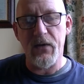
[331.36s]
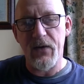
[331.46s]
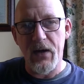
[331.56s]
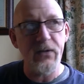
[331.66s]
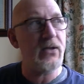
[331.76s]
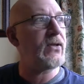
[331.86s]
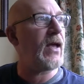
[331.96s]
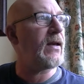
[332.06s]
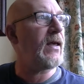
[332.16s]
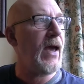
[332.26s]
for
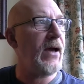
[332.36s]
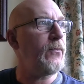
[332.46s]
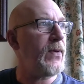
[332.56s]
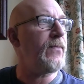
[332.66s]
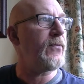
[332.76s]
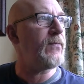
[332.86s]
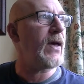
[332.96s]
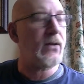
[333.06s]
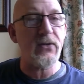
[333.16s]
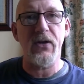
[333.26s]
understanding how people
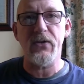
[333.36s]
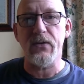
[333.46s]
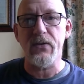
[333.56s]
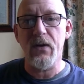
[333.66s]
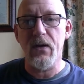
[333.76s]
make decisions